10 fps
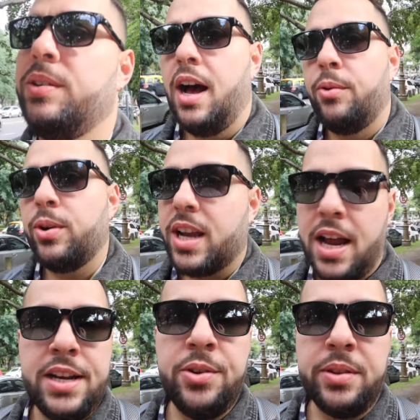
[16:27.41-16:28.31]
Uh, we're
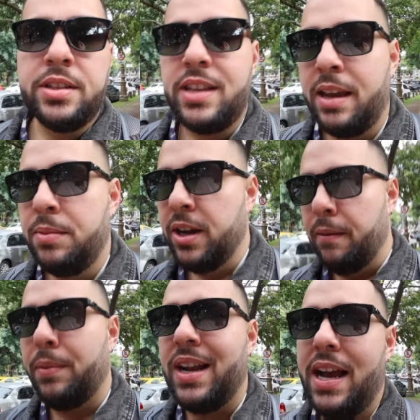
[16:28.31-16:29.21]
kind of doing the same here,
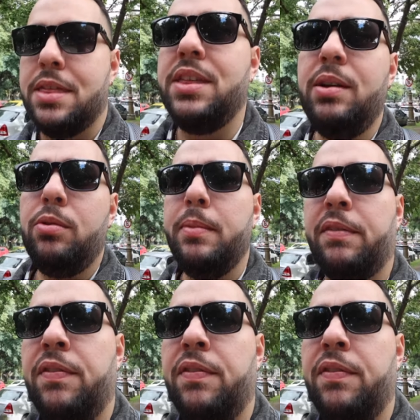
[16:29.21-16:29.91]
but I think we'll be